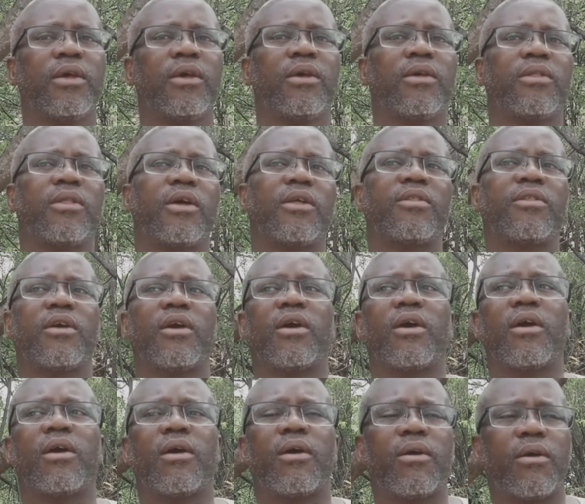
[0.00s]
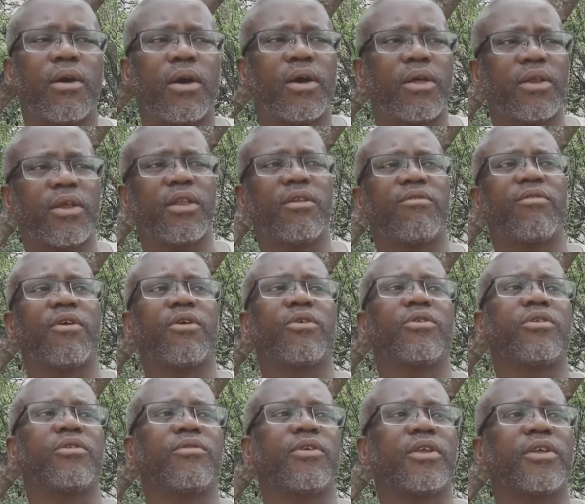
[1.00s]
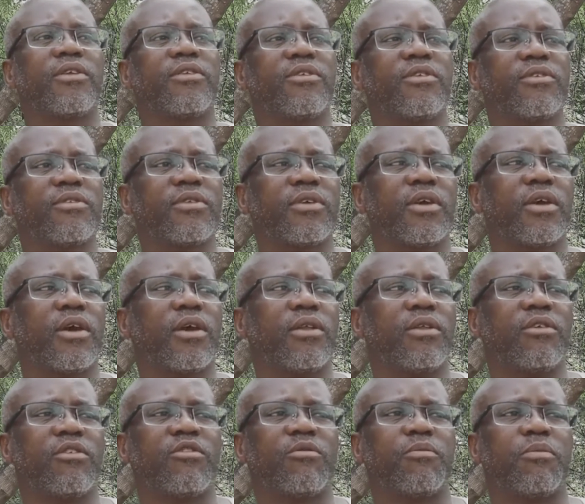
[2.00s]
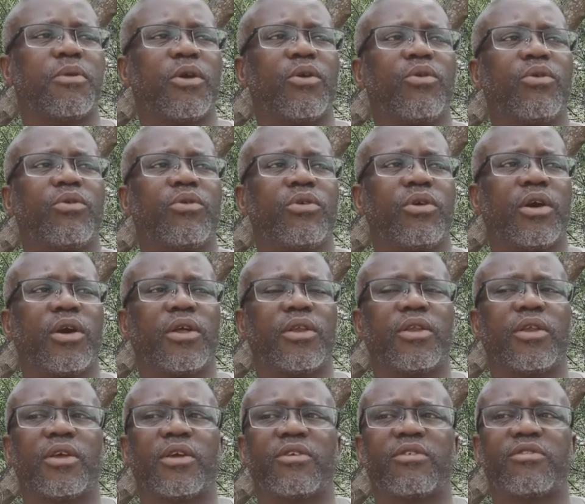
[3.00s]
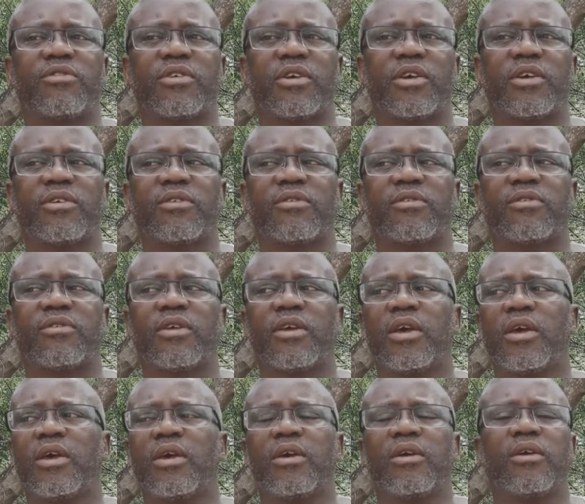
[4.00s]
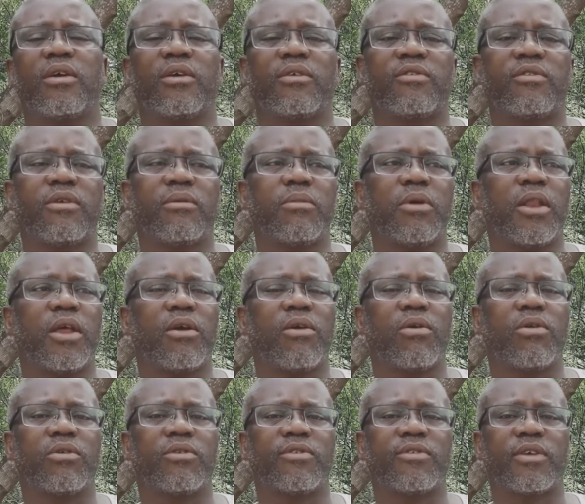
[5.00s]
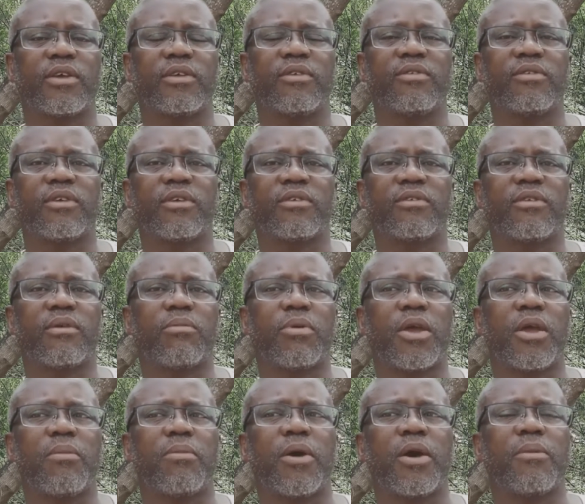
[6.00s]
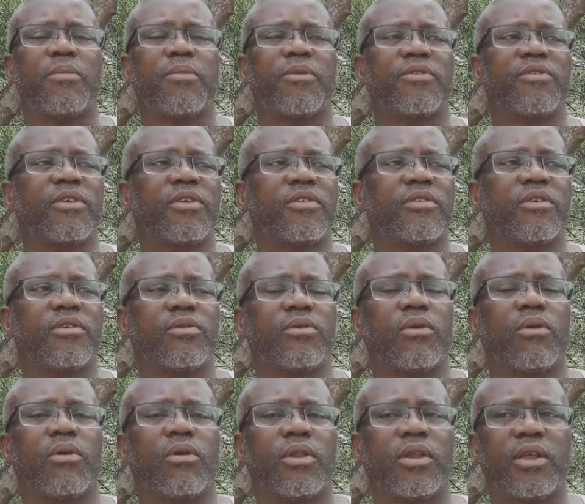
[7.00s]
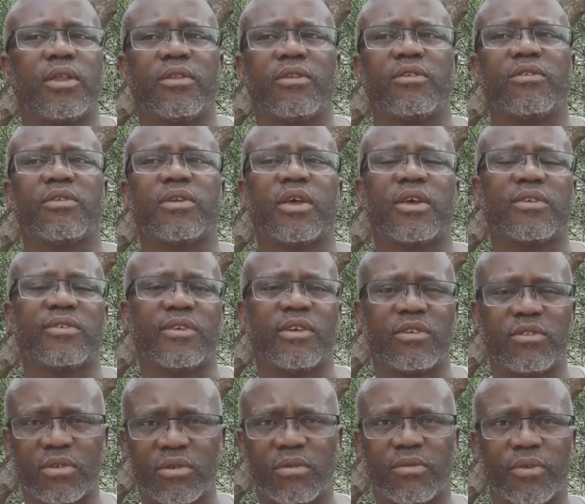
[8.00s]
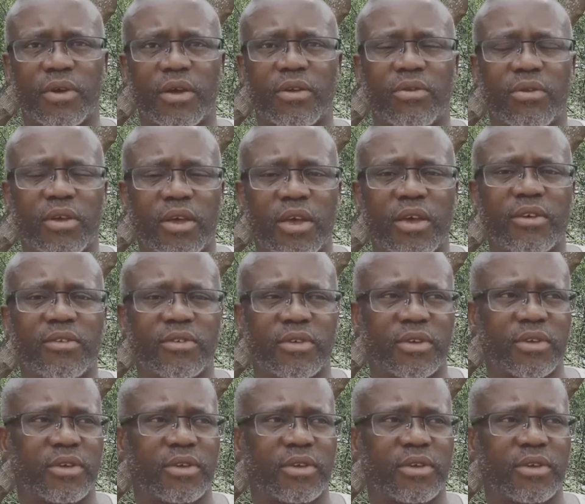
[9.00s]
That I really found it very interesting, and it's built and shares a similar consensus as the paper I presented on indigenization of education